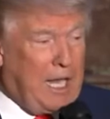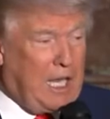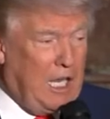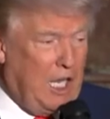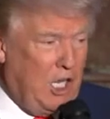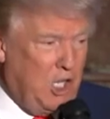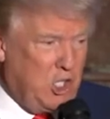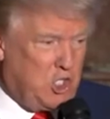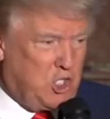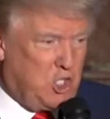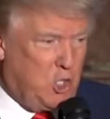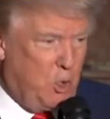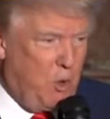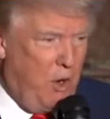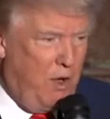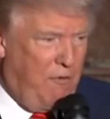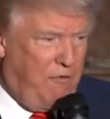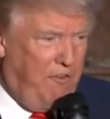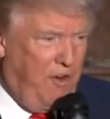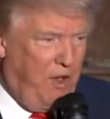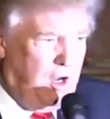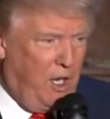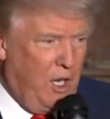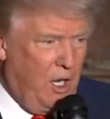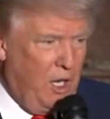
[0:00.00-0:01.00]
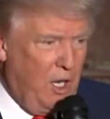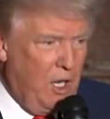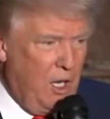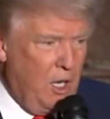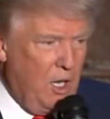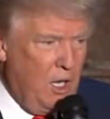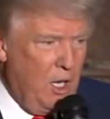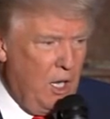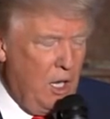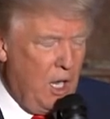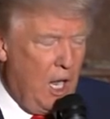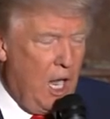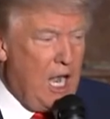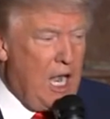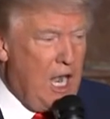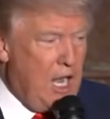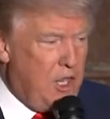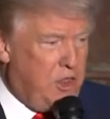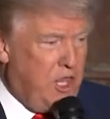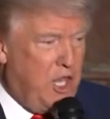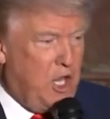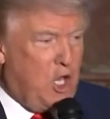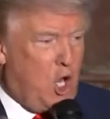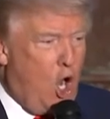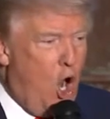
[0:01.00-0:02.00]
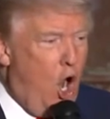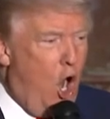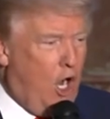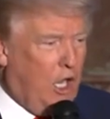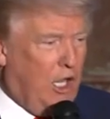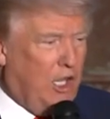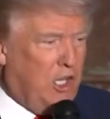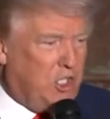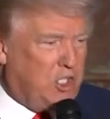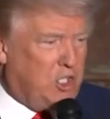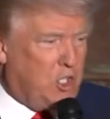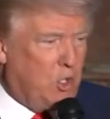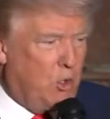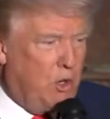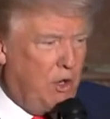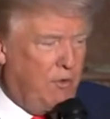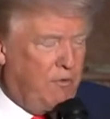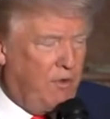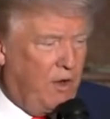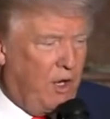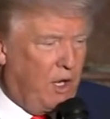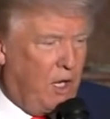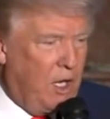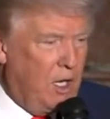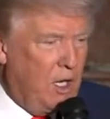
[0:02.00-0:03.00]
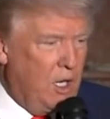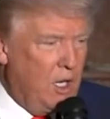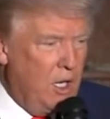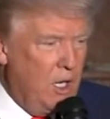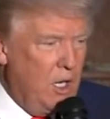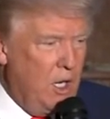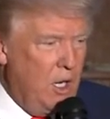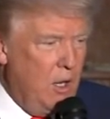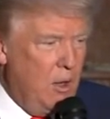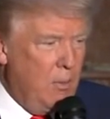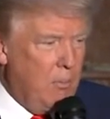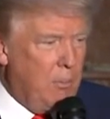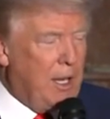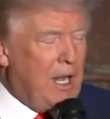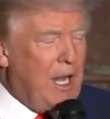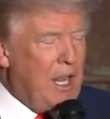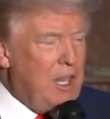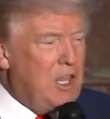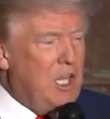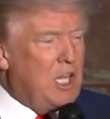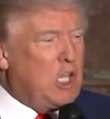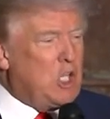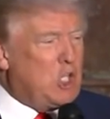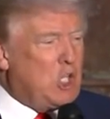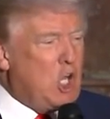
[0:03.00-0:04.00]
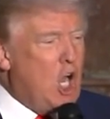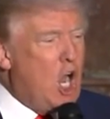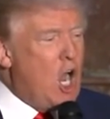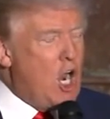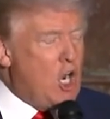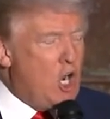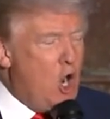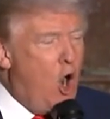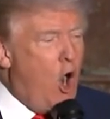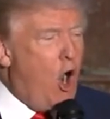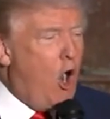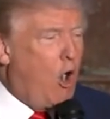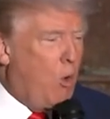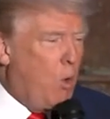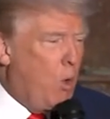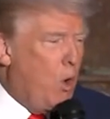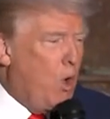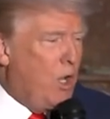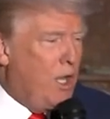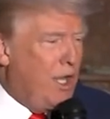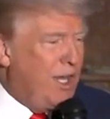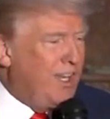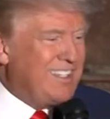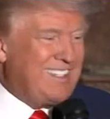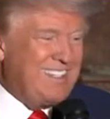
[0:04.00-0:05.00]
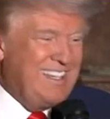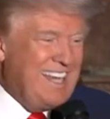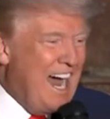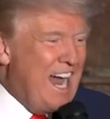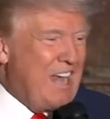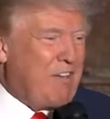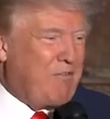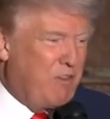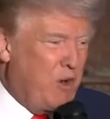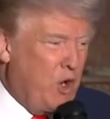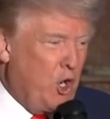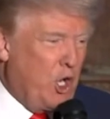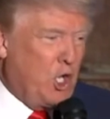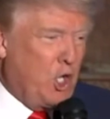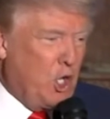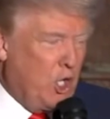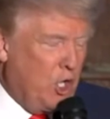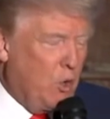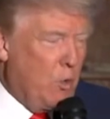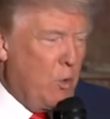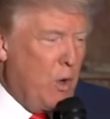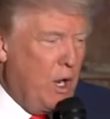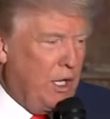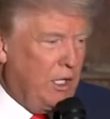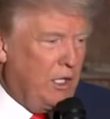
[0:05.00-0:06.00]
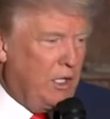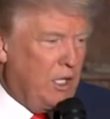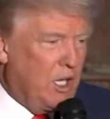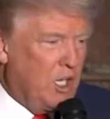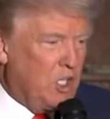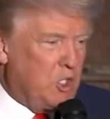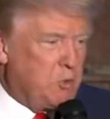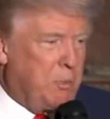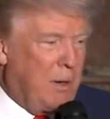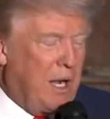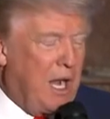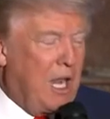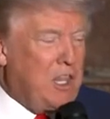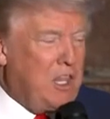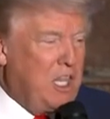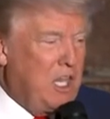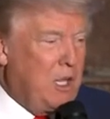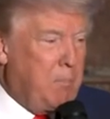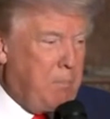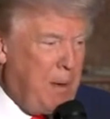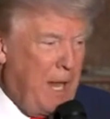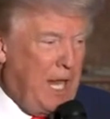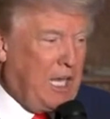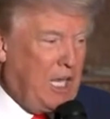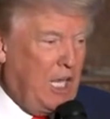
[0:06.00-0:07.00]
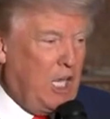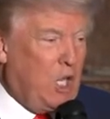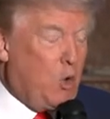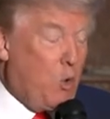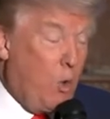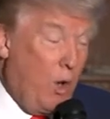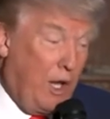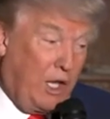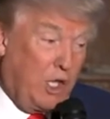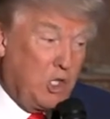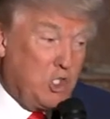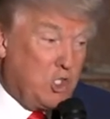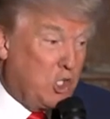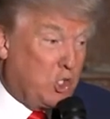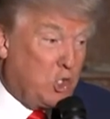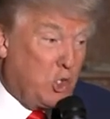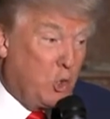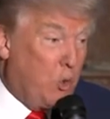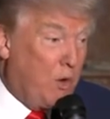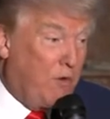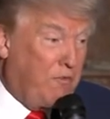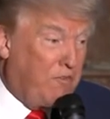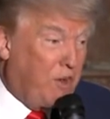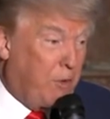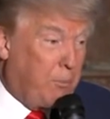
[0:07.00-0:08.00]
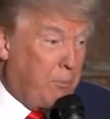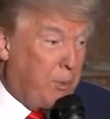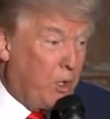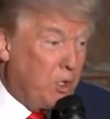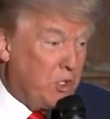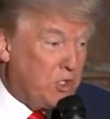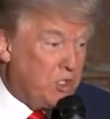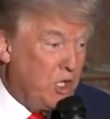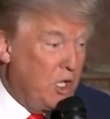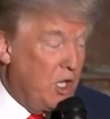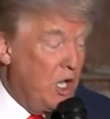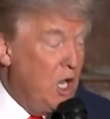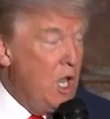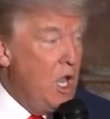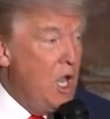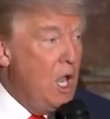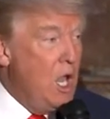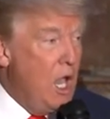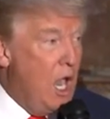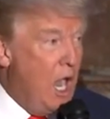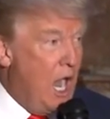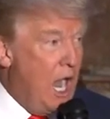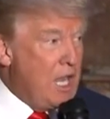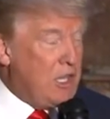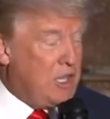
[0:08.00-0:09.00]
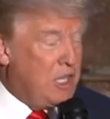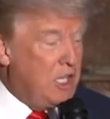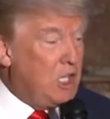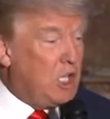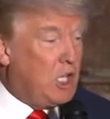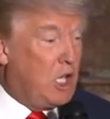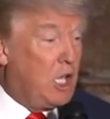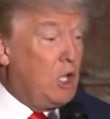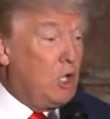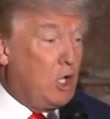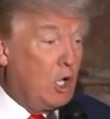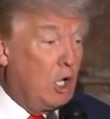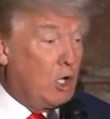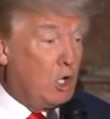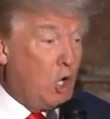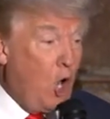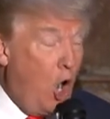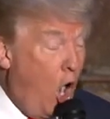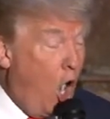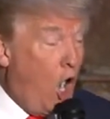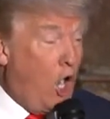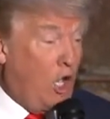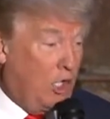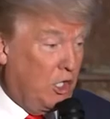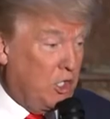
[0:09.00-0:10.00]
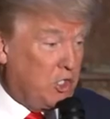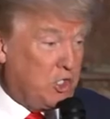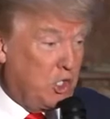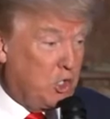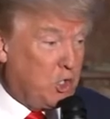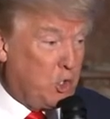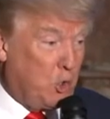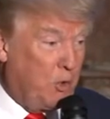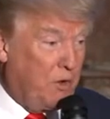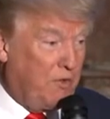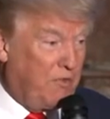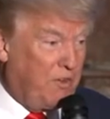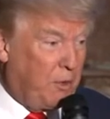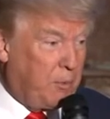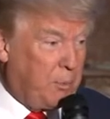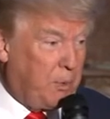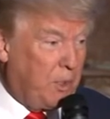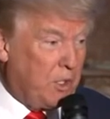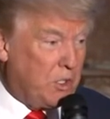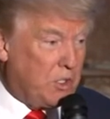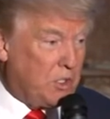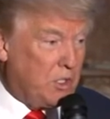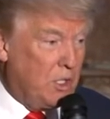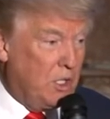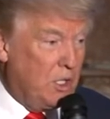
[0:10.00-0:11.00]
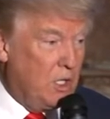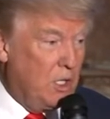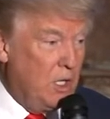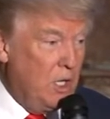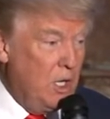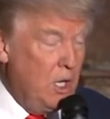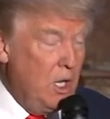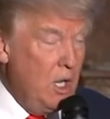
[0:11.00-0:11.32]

Becky is terrific, and I think Carl is terrific. But I think John Harwood is not very good at what he does. But I think Becky Quick is a terrific person. I think Carl is a terrific person.